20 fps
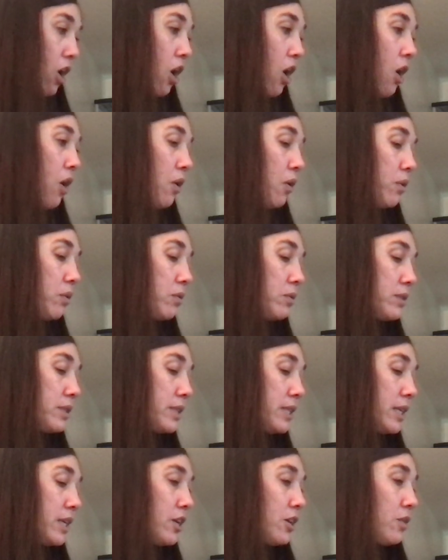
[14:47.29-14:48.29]
Oh,
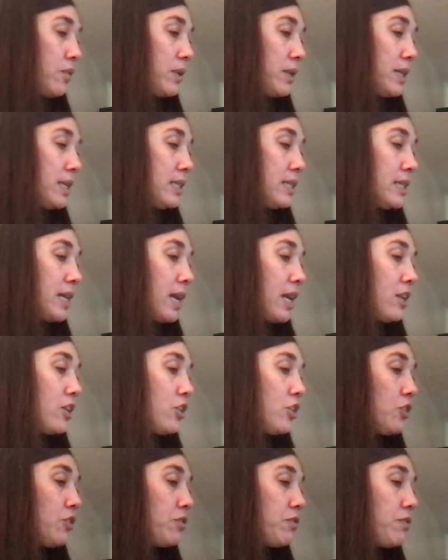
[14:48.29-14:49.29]
dear, Wendy said,
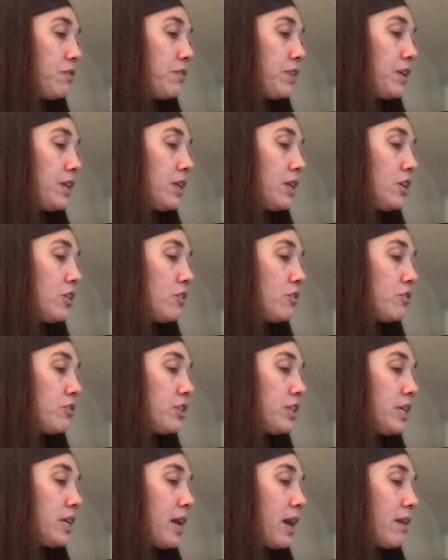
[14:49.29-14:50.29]
you
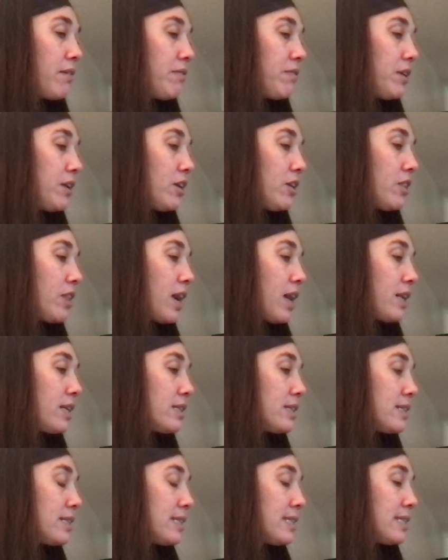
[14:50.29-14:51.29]
see, I feel that
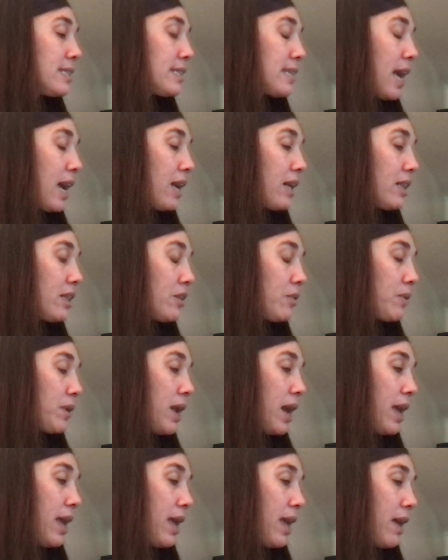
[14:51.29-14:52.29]
is exactly what
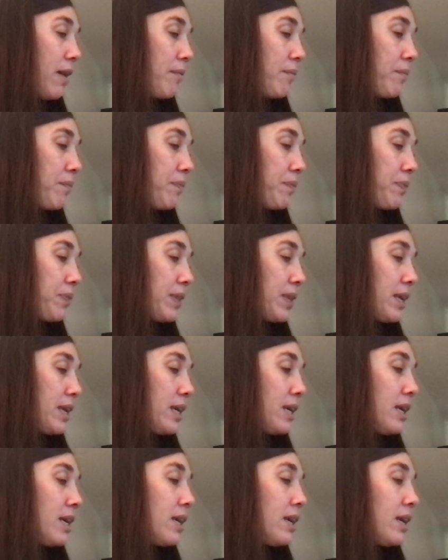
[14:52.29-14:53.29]
I am.
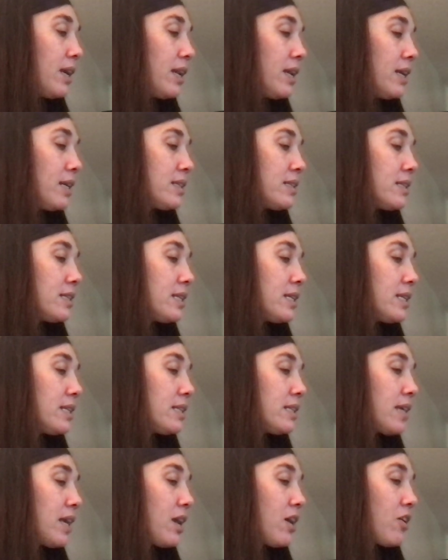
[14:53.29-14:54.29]
It
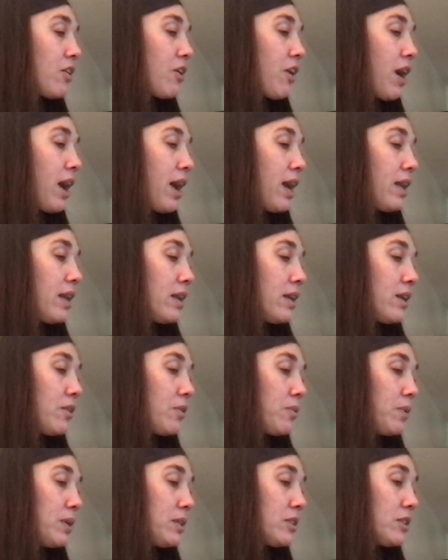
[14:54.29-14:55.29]
is, they all cried.
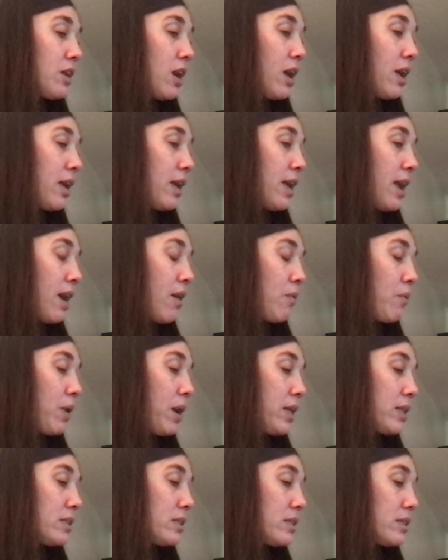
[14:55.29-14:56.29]
We saw it at
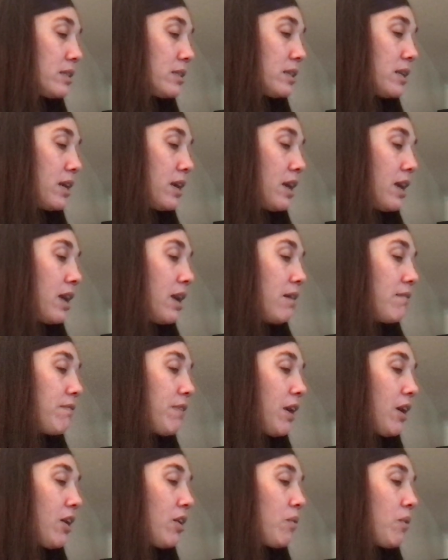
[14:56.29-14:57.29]
once.
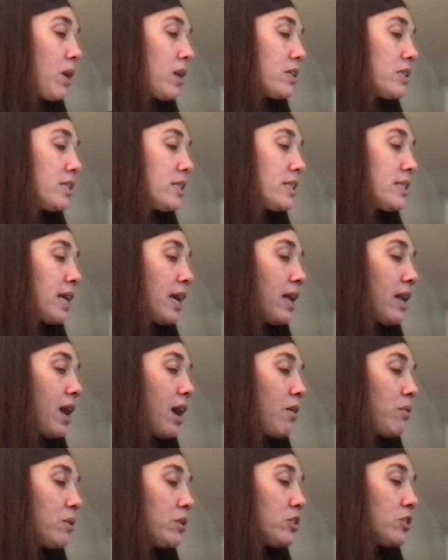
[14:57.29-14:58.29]
Very well, she said.
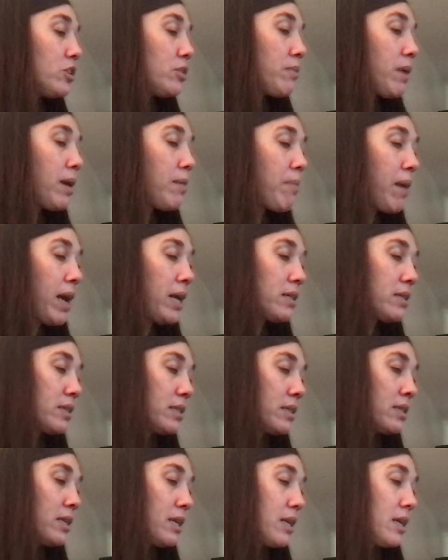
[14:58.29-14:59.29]
I will do my best.
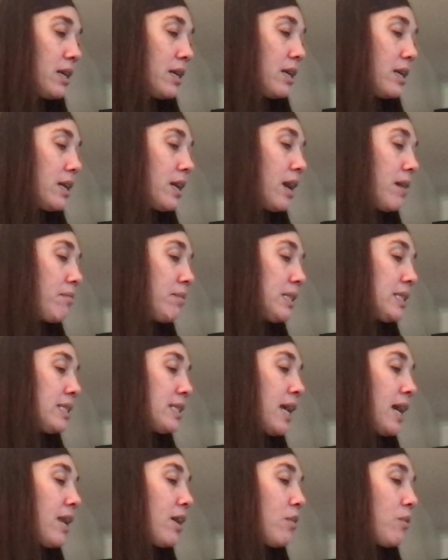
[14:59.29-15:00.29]
Come
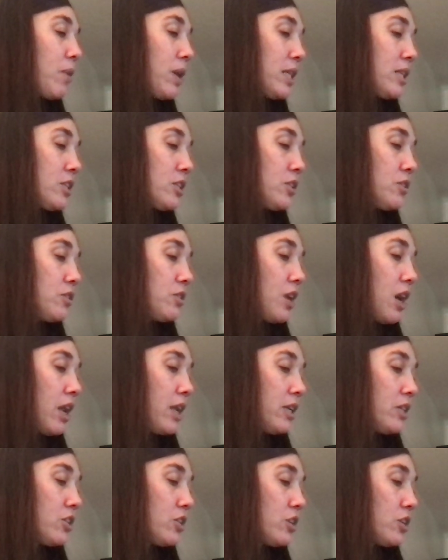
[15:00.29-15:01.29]
inside at once, you
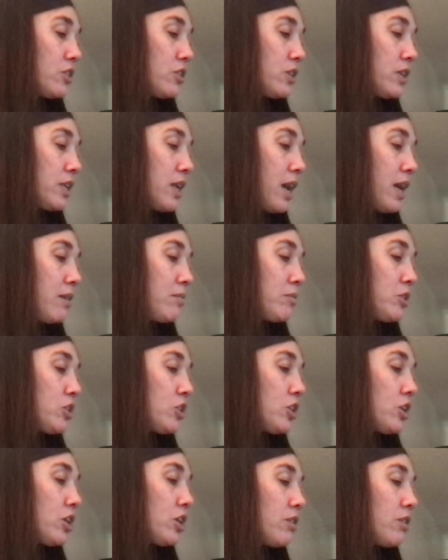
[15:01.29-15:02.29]
naughty children. I am
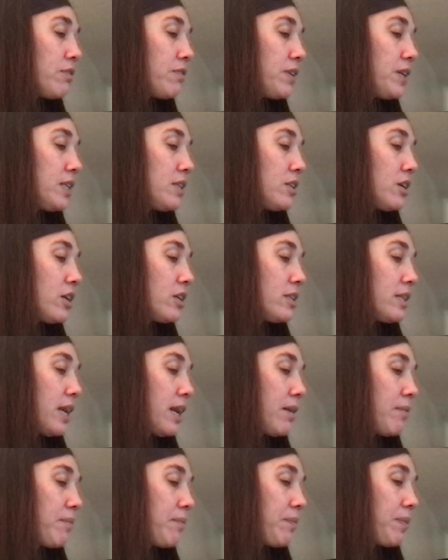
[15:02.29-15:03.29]
sure feet are
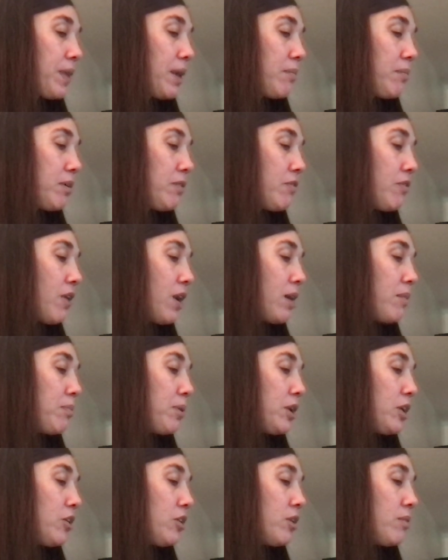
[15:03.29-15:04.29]
damp. And before I
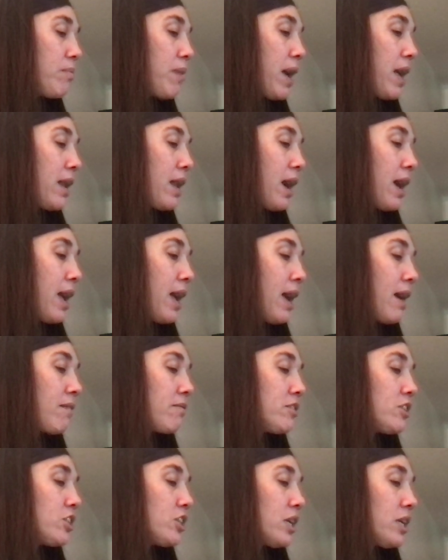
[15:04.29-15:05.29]
put you to bed, I have
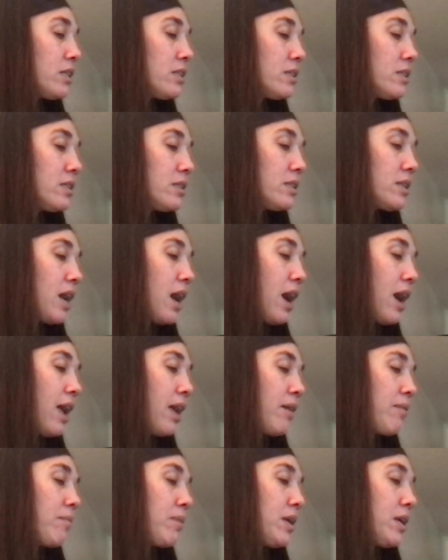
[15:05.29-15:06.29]
just
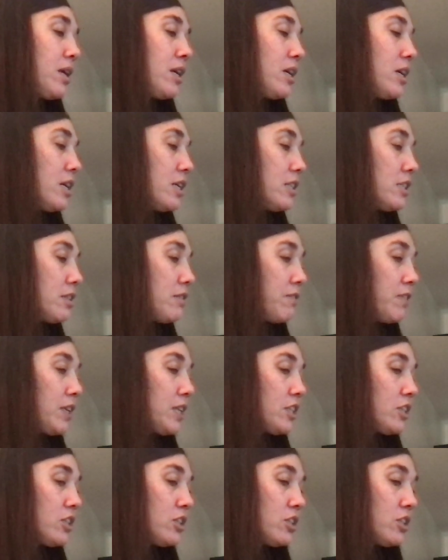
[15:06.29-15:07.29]
time to
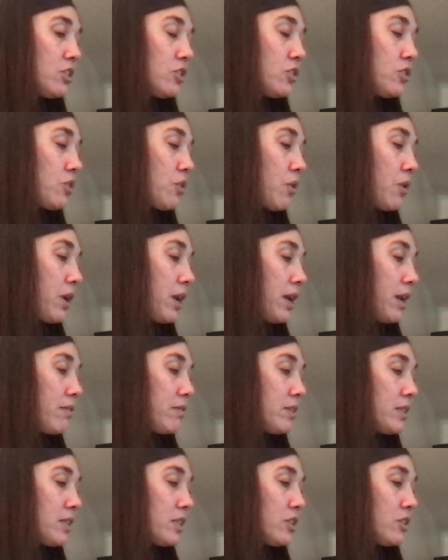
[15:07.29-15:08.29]
finish the story of
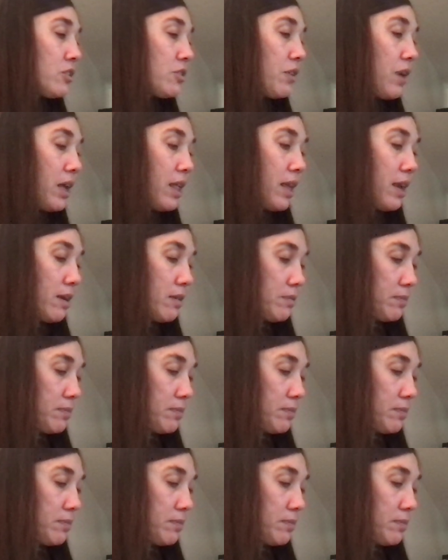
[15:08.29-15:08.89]
Cinderella.